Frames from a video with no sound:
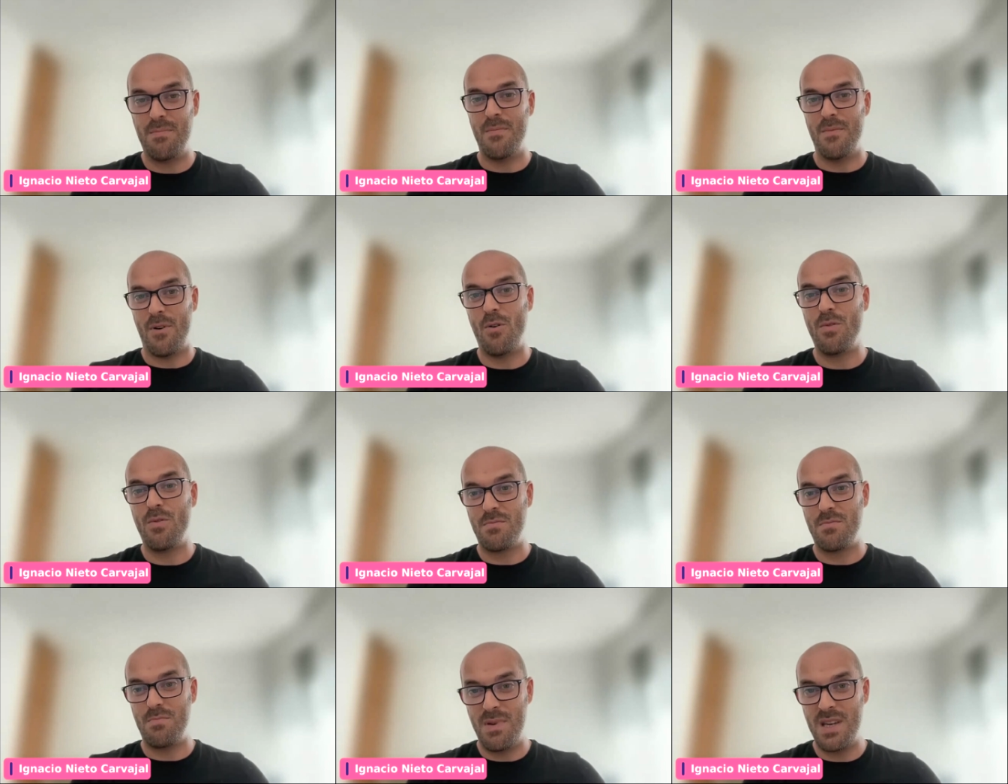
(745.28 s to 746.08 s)
always
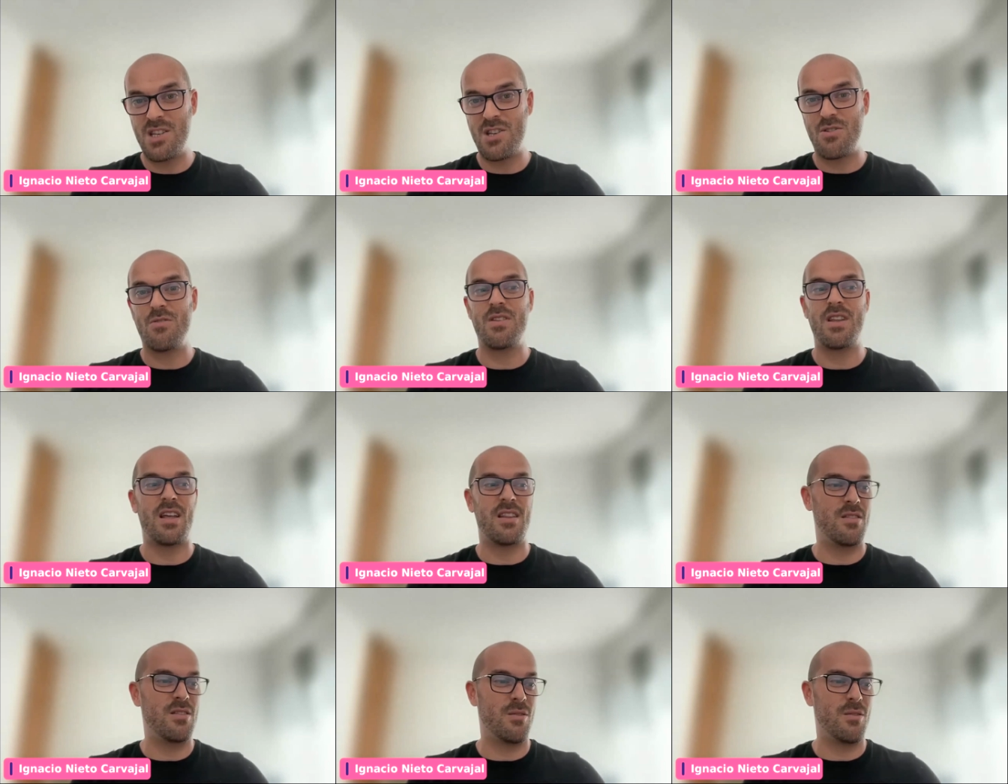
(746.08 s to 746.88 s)
be sure that
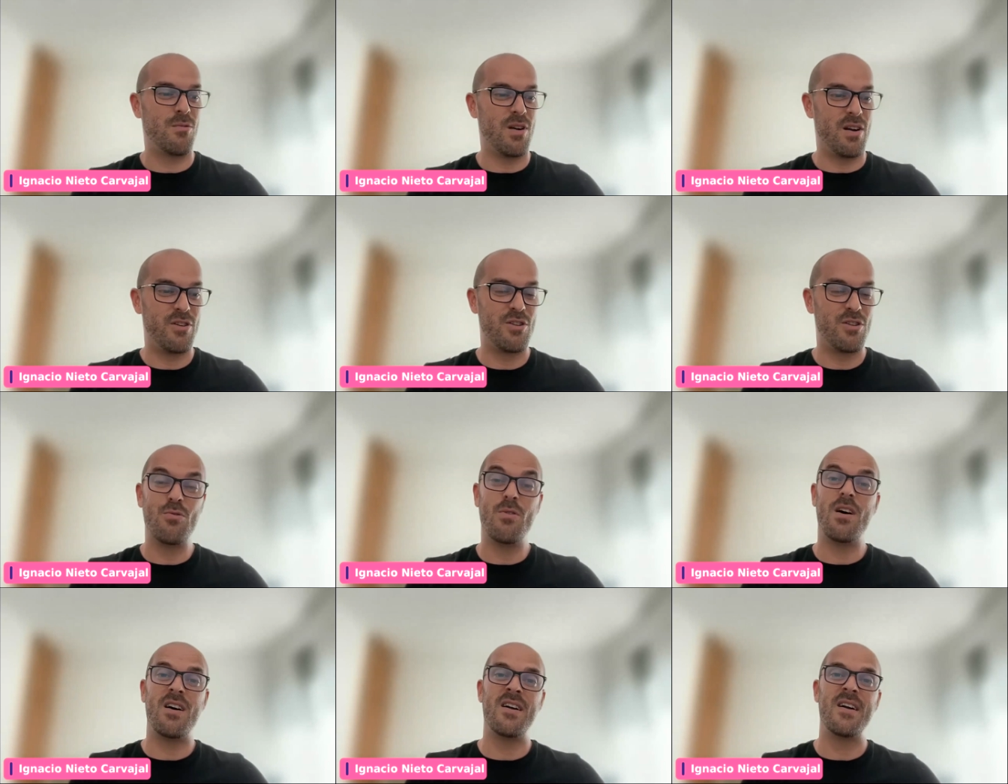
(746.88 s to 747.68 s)
wherever you
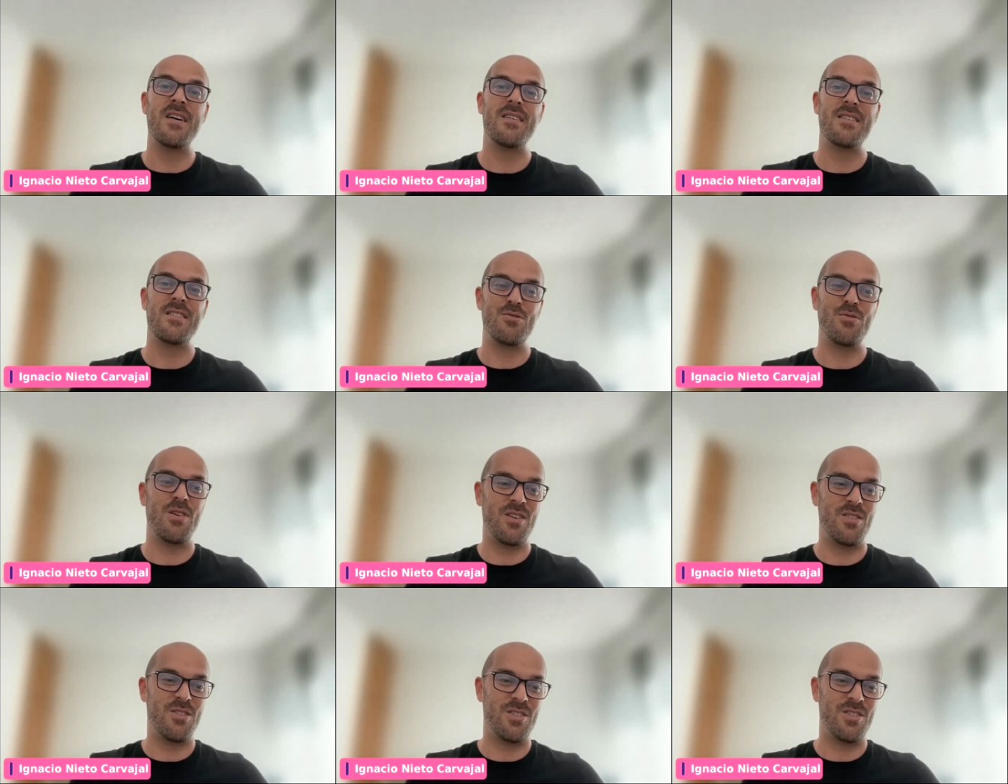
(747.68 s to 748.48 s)
are
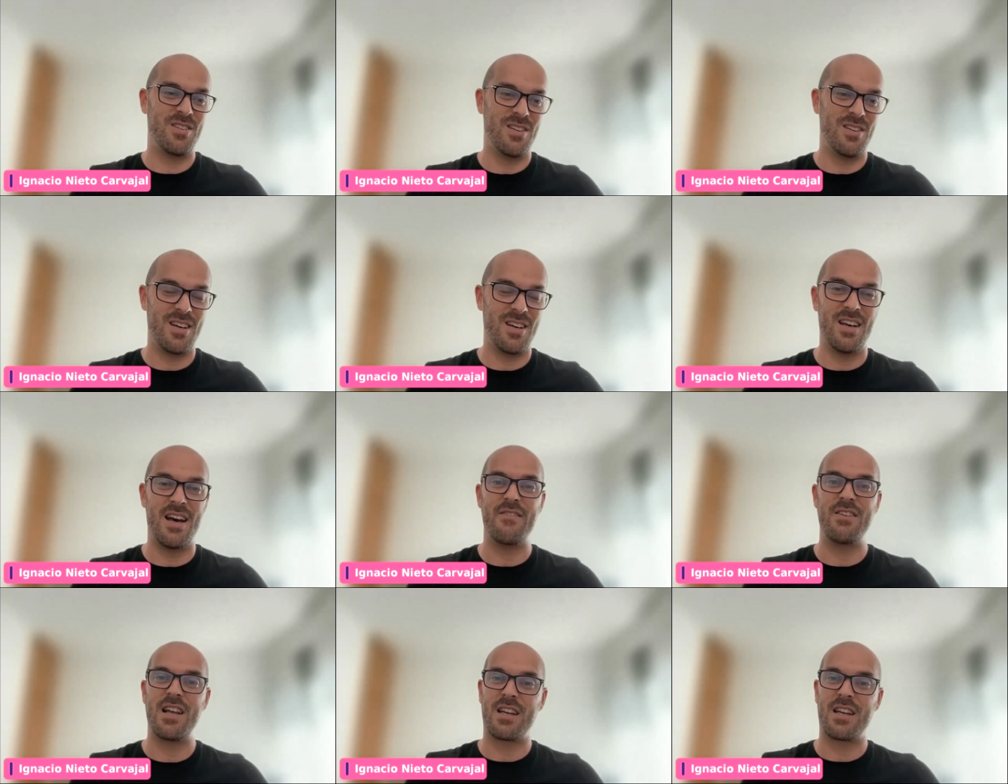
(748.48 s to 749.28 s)
not
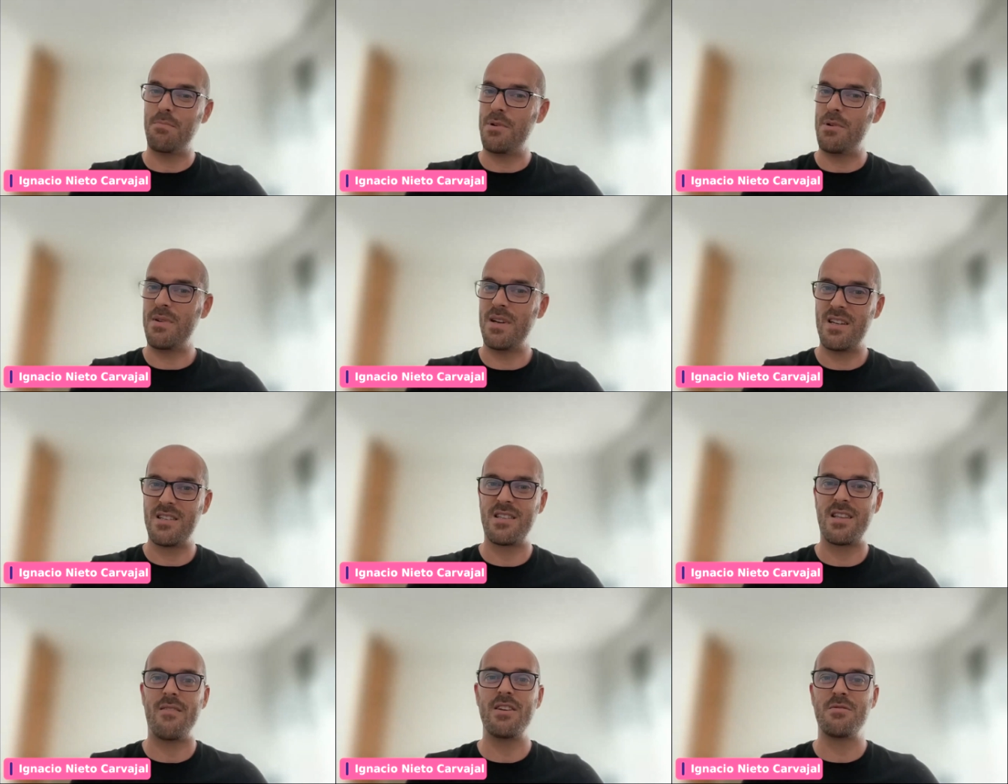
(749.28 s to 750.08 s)
having like a permanent
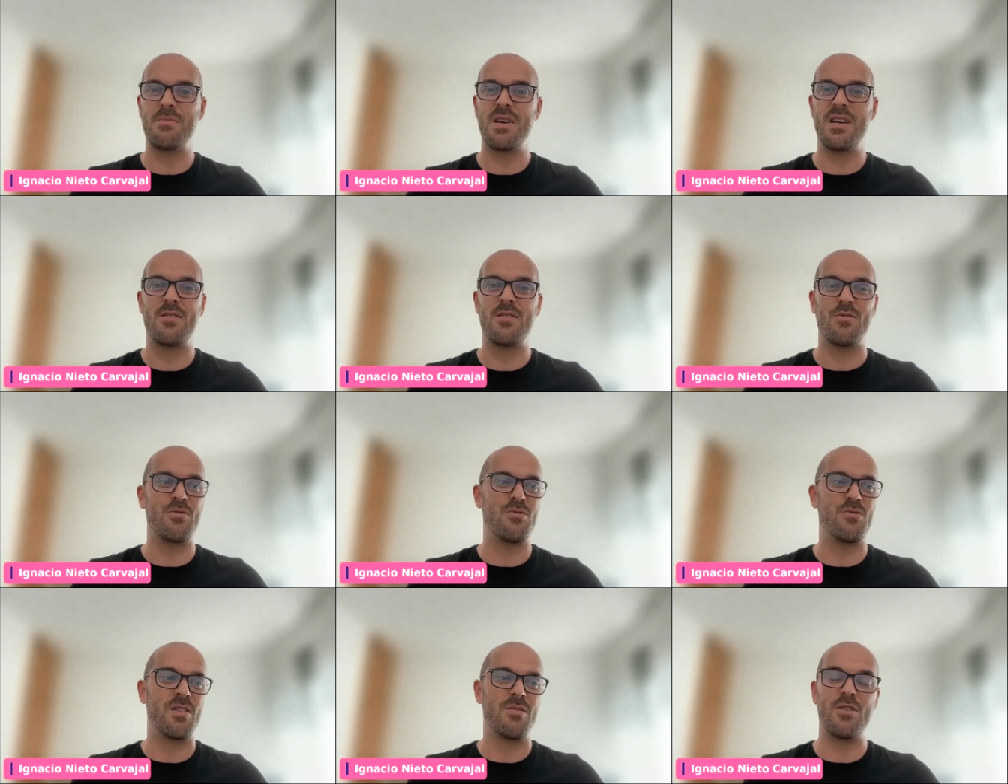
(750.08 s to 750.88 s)
establishment, or
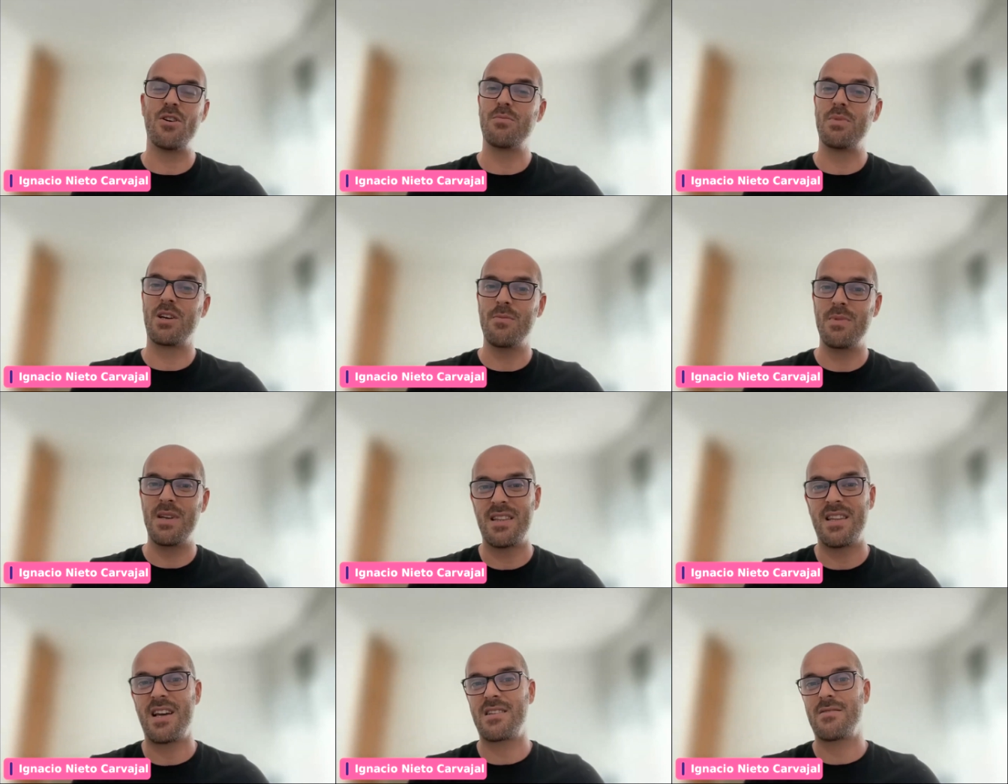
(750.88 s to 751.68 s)
you are not becoming a
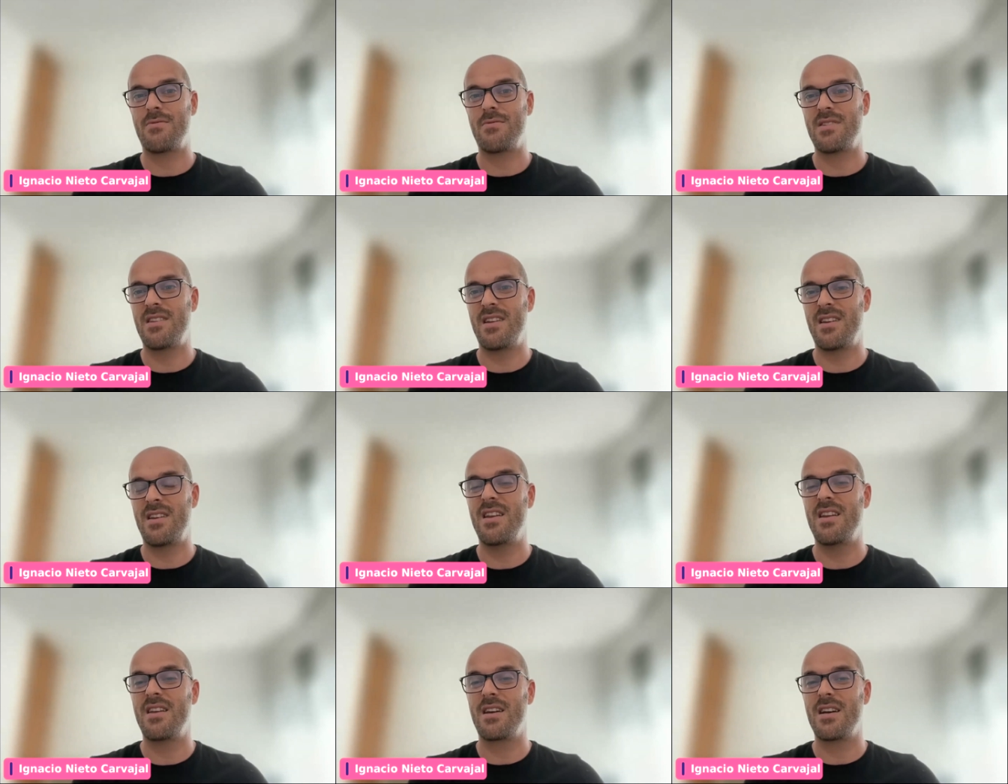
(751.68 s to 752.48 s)
tax resident in
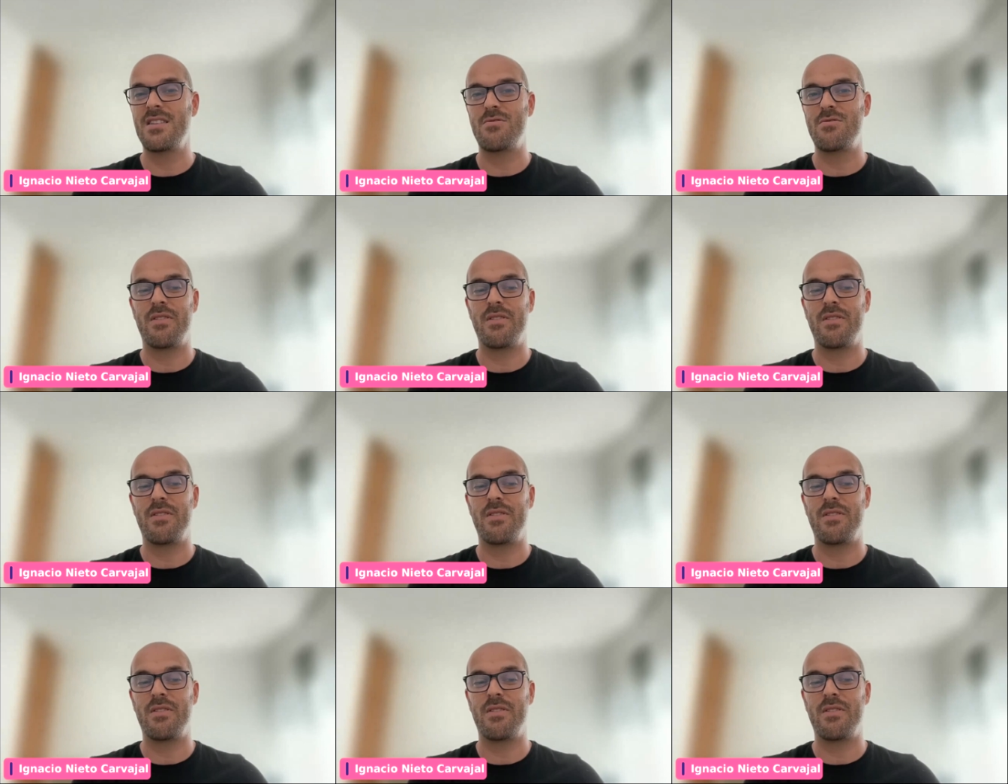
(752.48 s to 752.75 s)
any country.